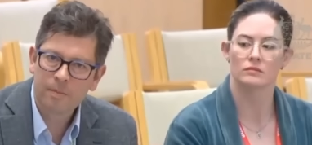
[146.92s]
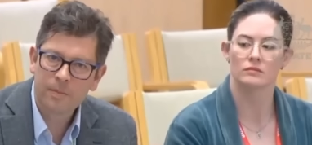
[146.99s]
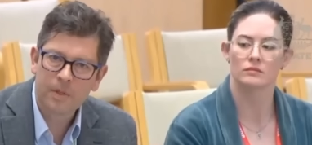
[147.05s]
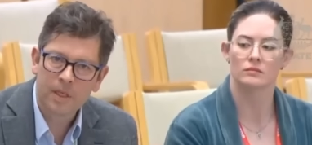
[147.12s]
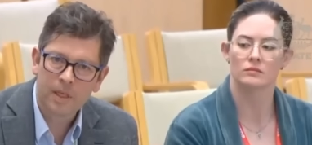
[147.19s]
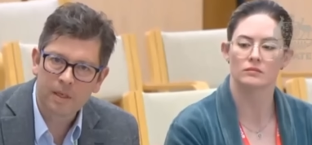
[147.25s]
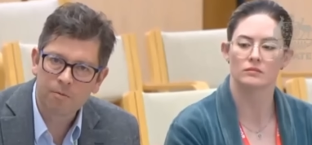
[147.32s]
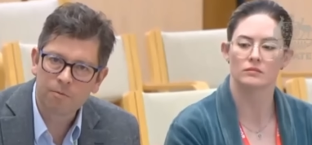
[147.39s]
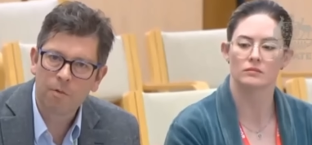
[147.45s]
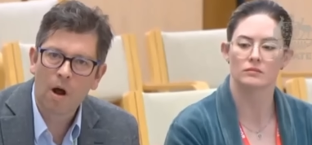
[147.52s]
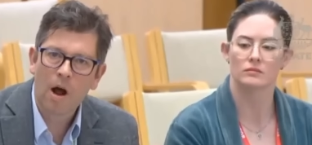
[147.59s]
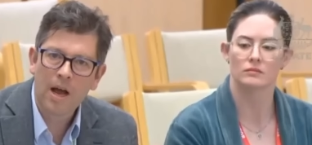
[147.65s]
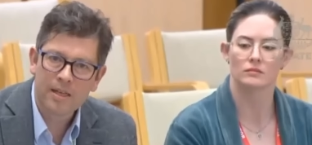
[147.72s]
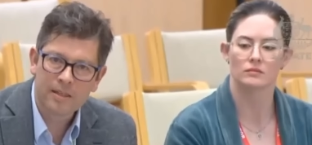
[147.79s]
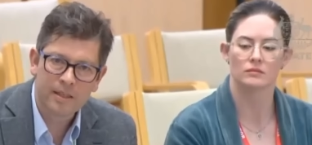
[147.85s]
Speaker 1: the
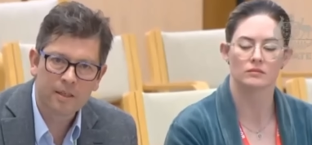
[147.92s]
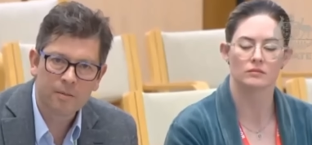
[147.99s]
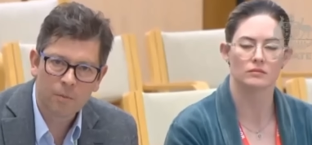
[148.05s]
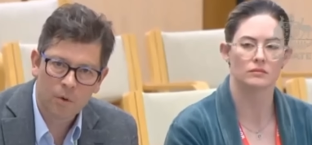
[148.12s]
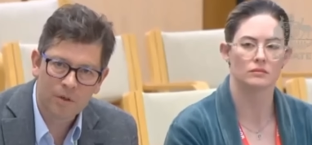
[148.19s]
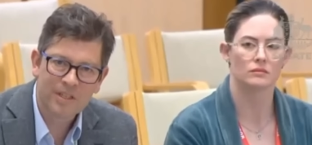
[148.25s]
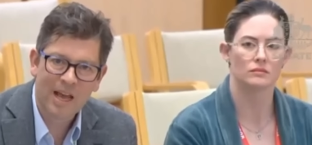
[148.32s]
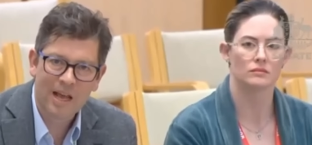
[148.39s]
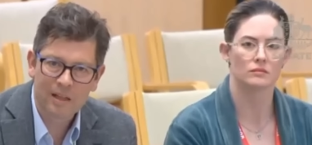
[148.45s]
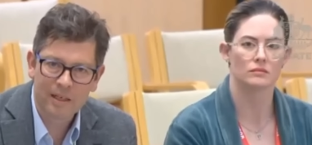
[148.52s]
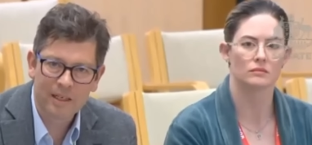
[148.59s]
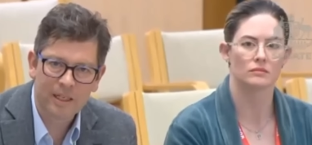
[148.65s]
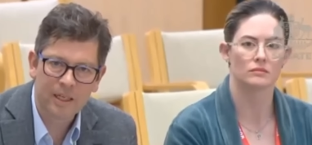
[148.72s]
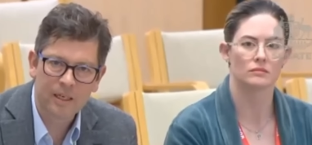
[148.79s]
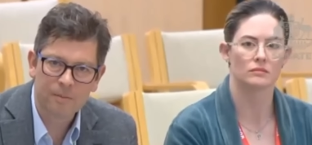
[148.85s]
rise in
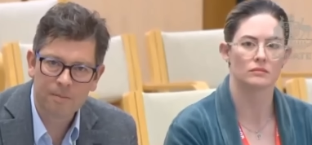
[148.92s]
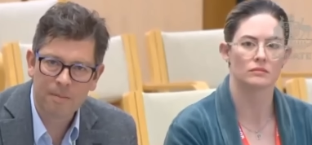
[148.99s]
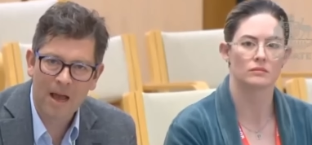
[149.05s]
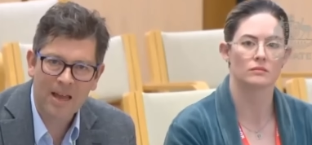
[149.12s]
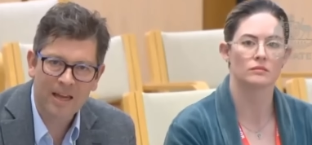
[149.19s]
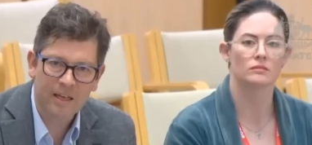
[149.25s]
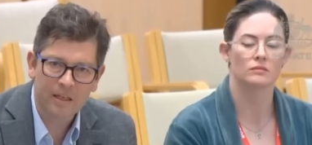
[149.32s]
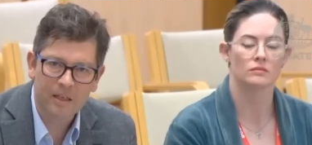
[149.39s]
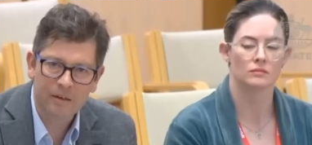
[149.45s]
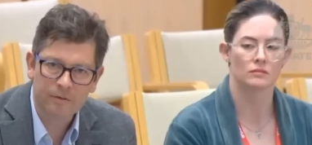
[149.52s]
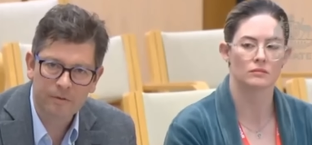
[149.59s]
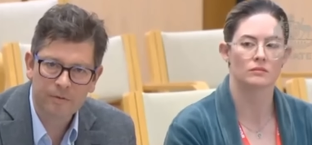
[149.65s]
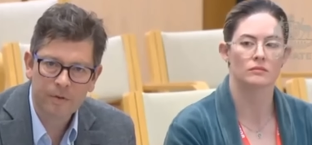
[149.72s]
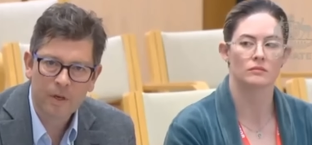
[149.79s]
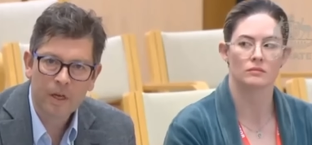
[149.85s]
mortality in May
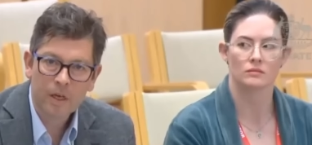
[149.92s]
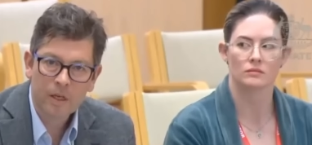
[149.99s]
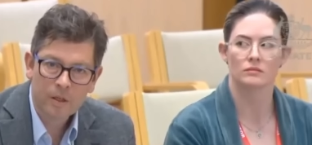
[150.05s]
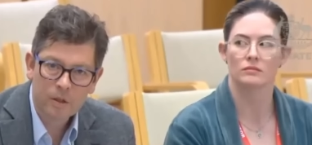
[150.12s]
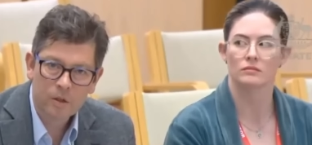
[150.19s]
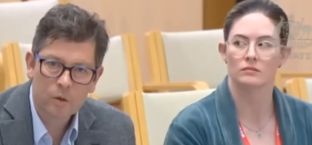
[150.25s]
of 21.